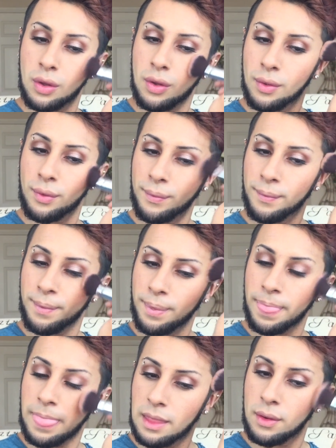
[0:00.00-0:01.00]
It's not really
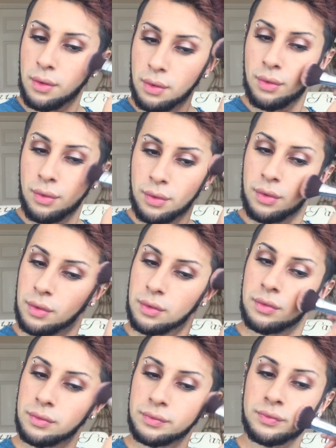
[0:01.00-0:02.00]
a number, but
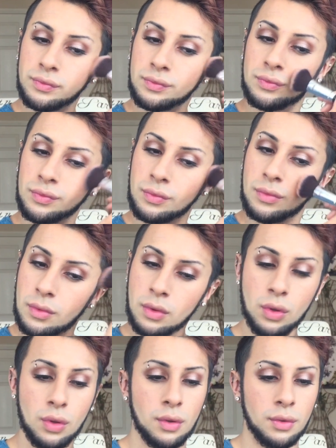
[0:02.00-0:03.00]
it's just a Morphe
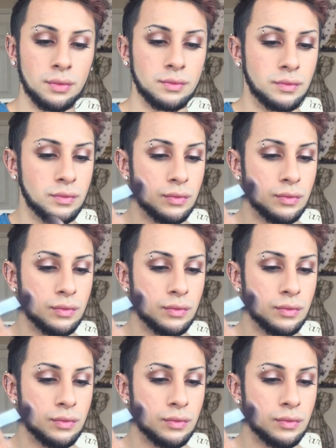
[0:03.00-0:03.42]
brush.